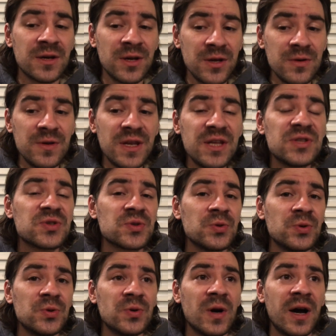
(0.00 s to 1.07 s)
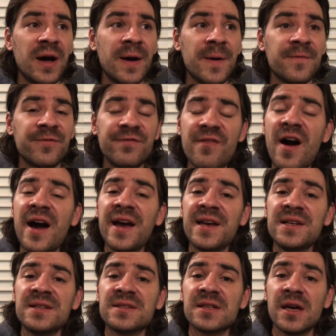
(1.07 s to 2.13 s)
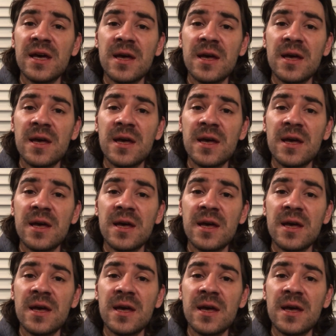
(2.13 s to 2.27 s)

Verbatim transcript: You need to find